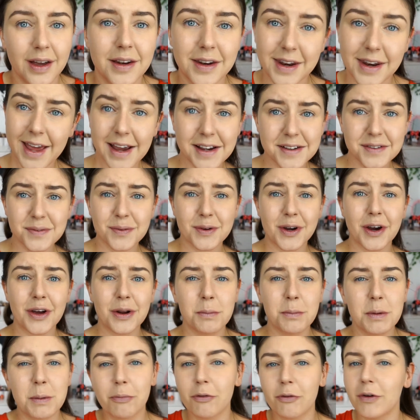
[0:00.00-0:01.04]
Next, we're going
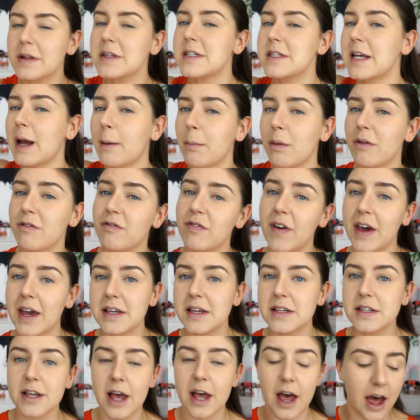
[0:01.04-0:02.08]
to be bronzing up the face.